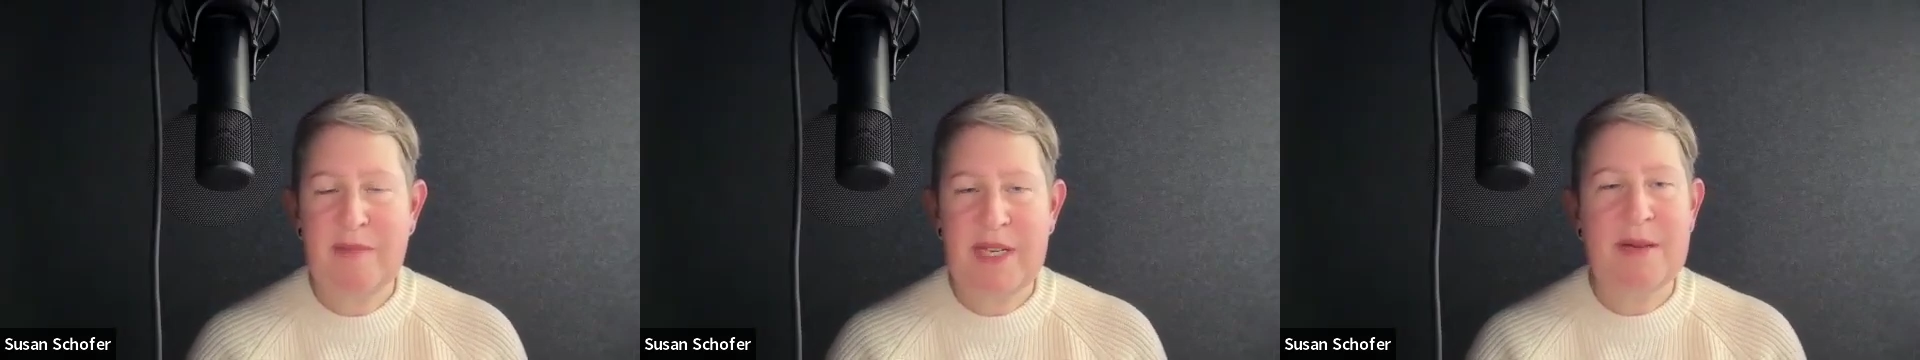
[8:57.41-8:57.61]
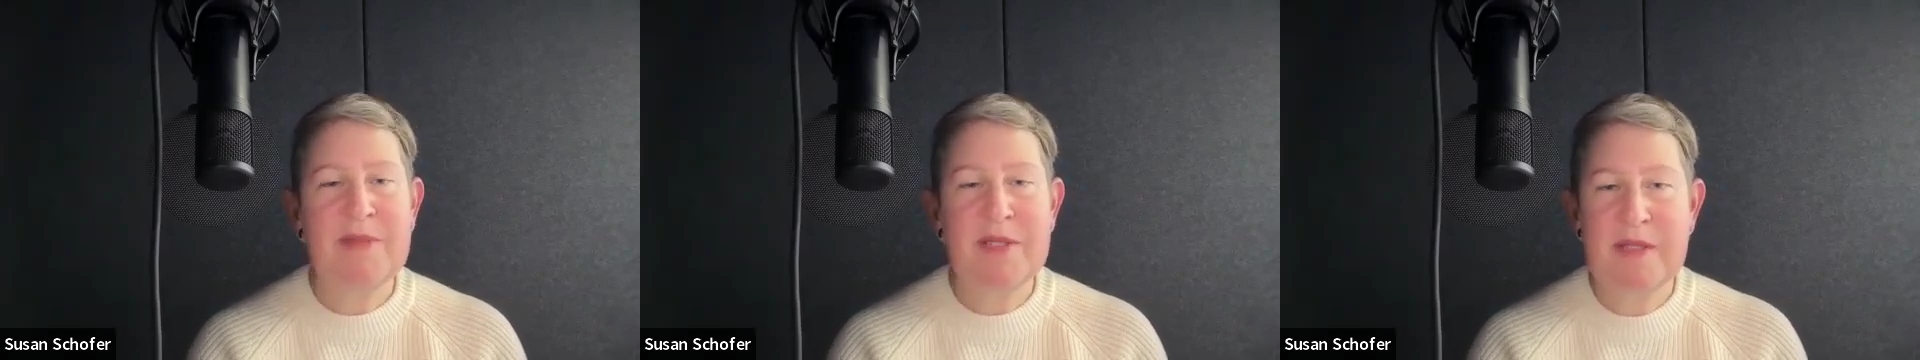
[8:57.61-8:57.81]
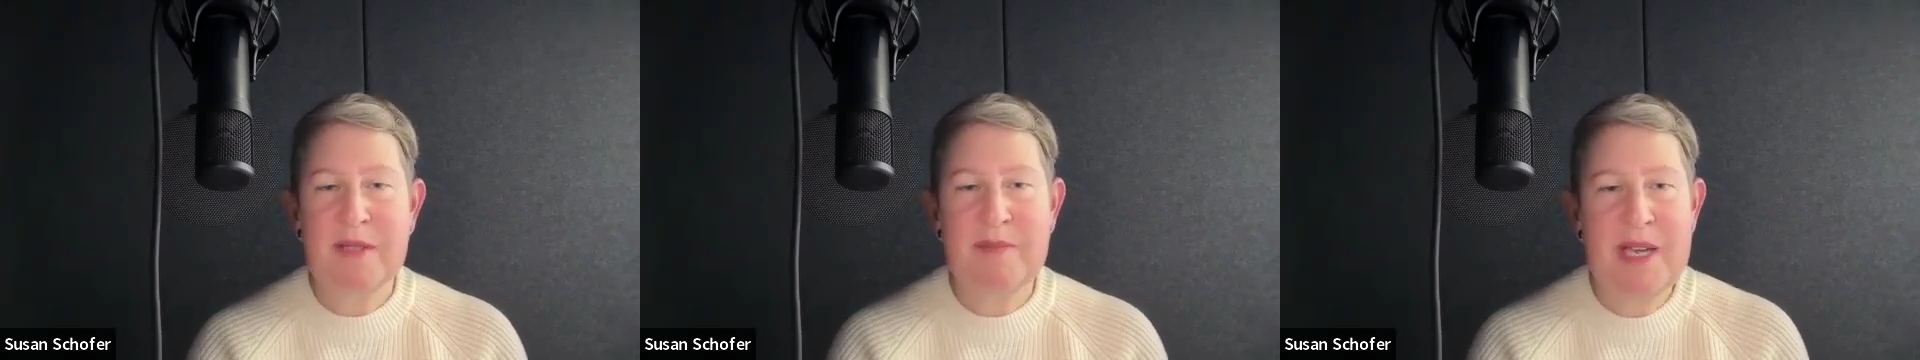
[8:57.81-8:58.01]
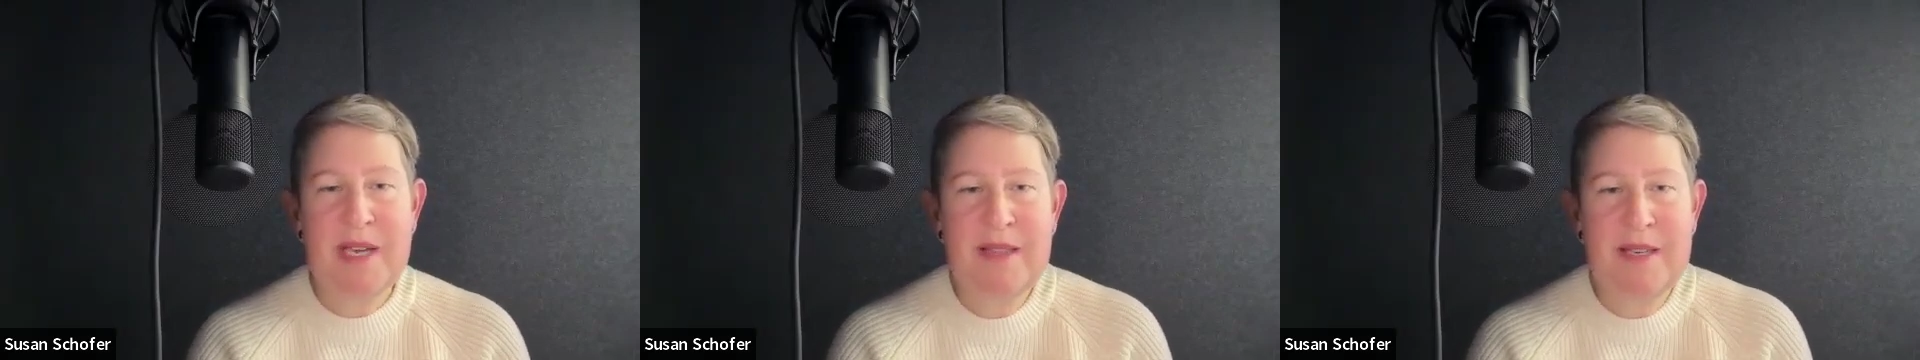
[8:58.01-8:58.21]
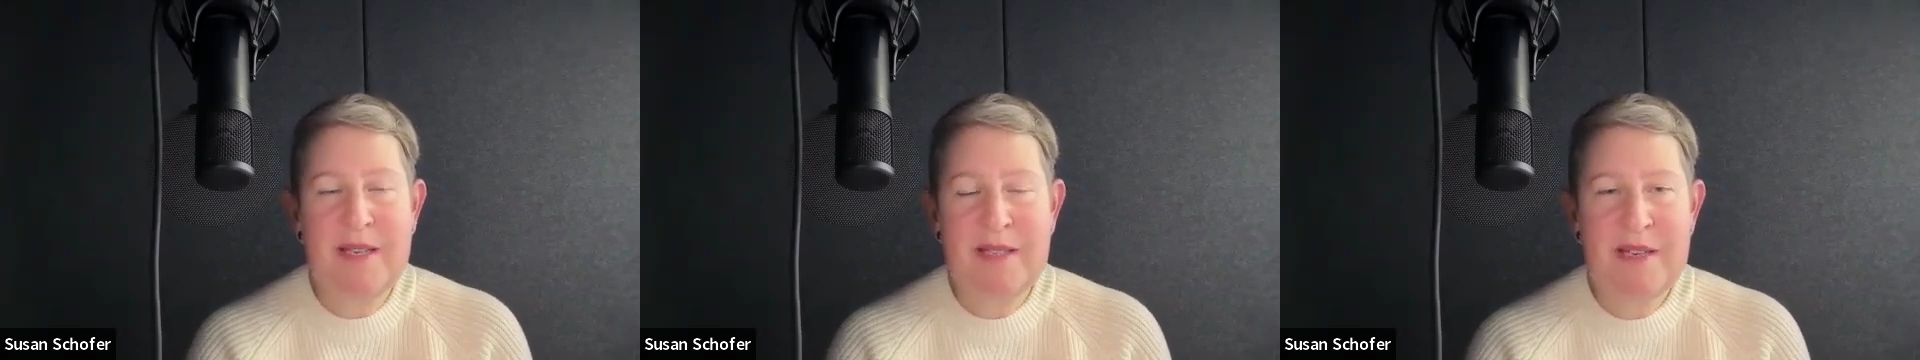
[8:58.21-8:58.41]
be able to
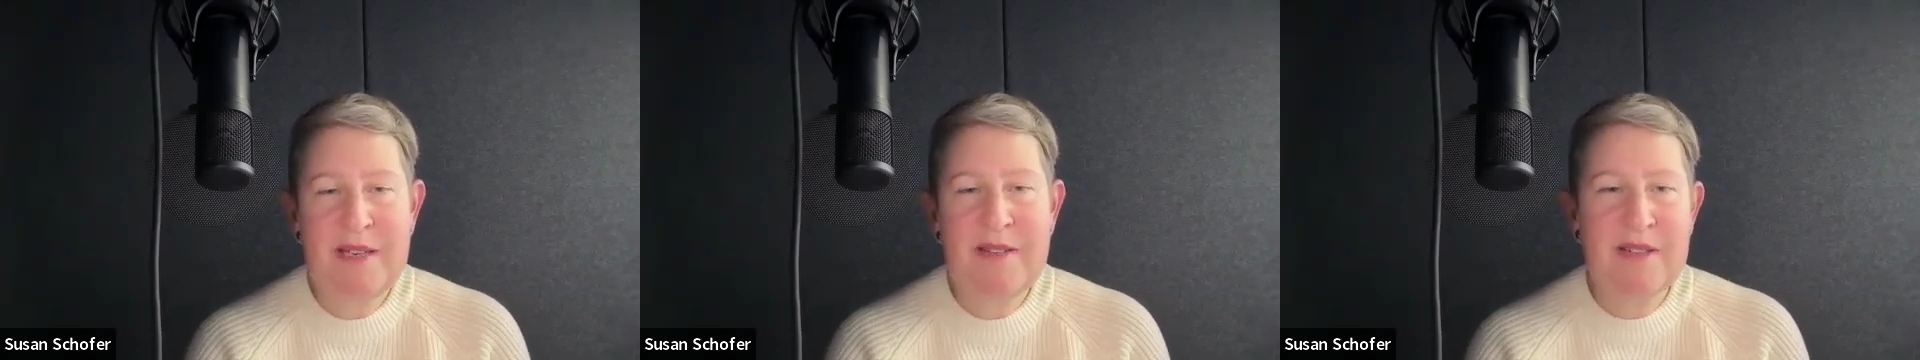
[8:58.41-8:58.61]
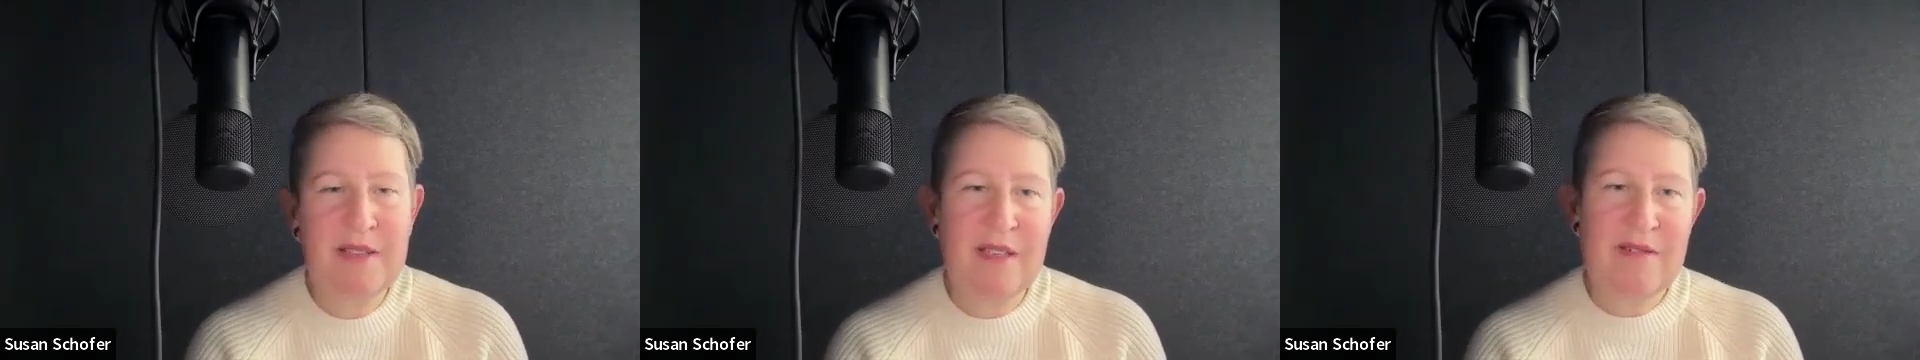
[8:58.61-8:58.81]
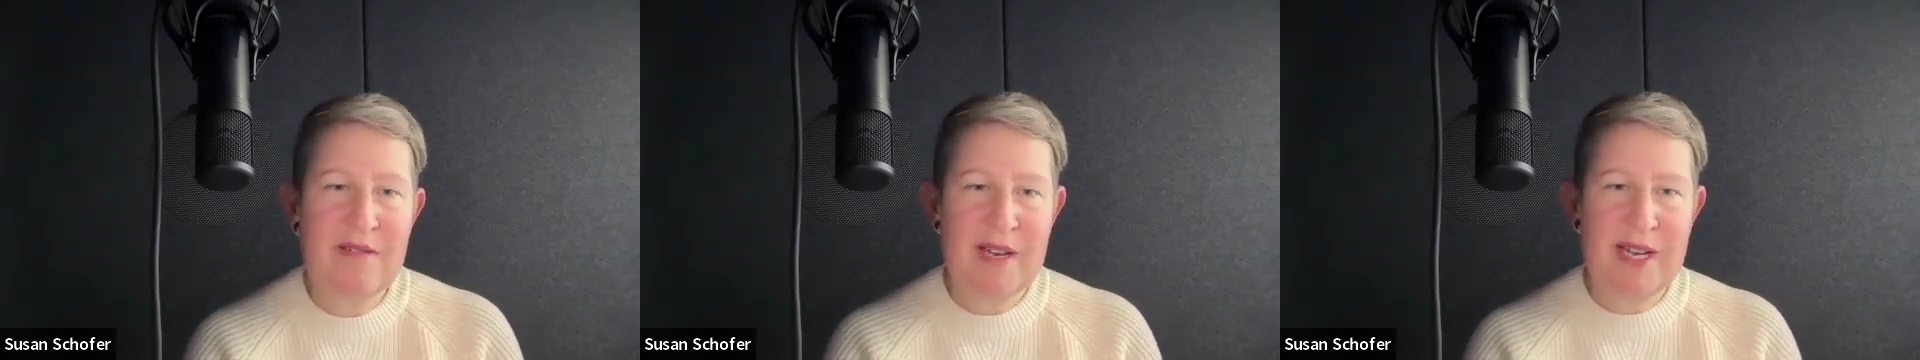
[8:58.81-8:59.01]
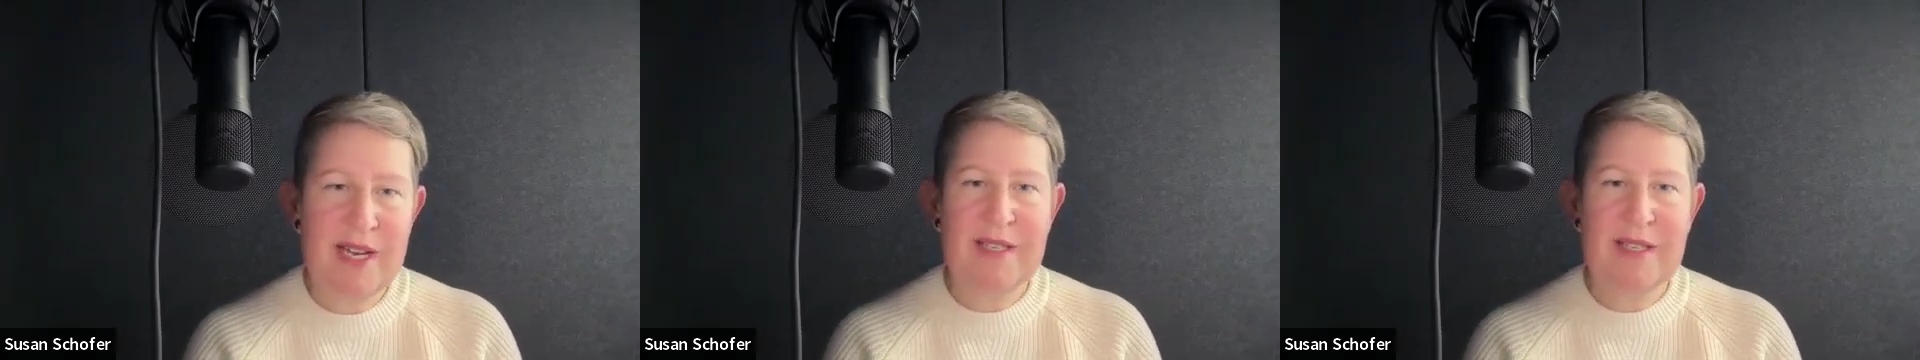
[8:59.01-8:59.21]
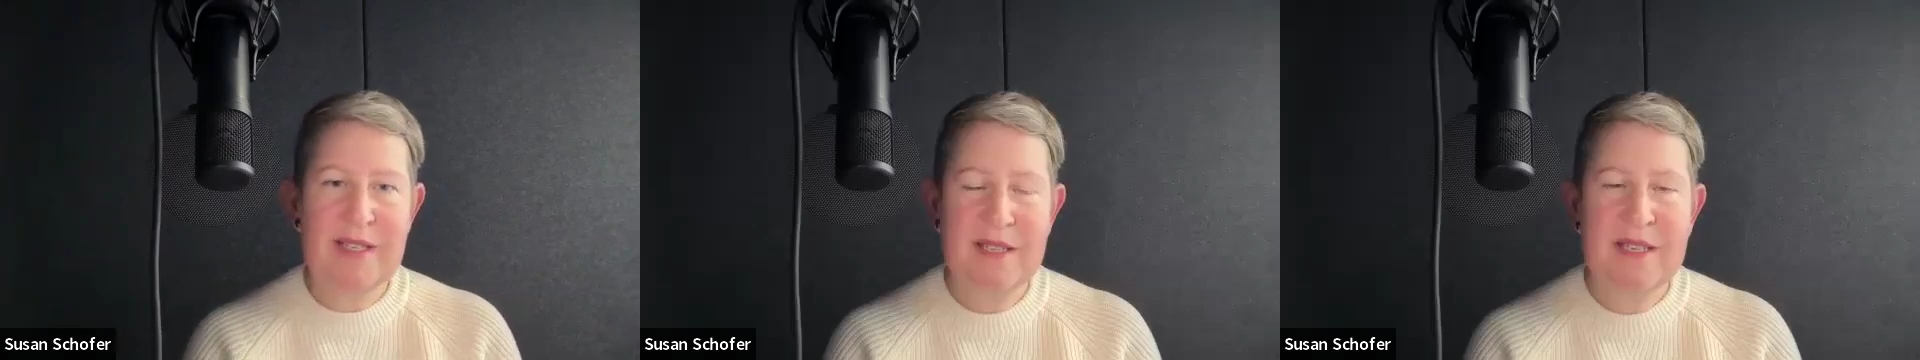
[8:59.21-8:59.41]
make things here in the
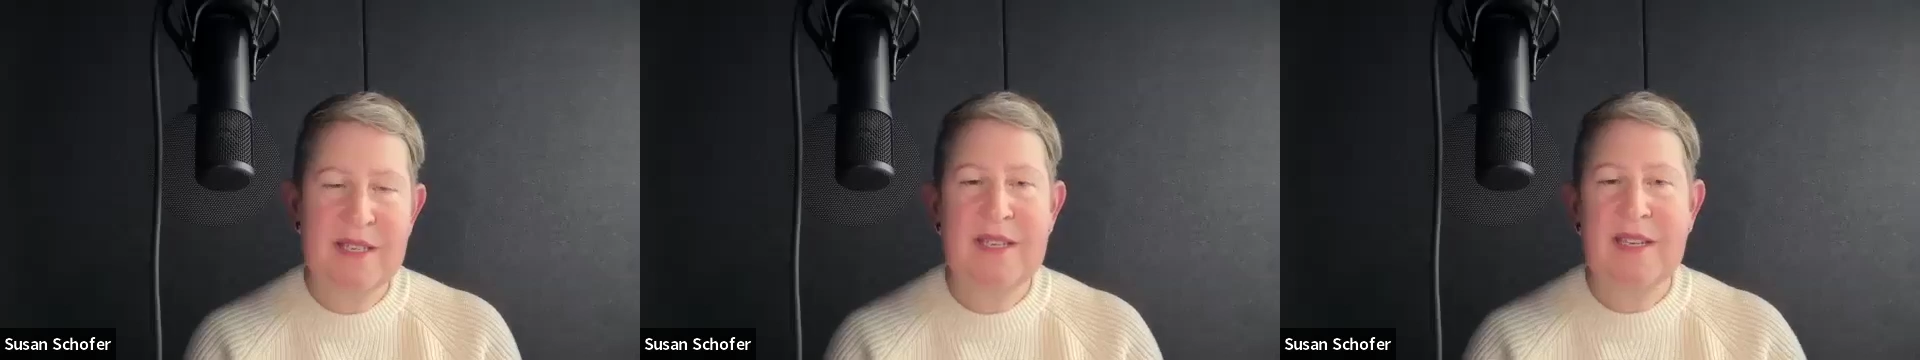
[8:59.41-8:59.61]
US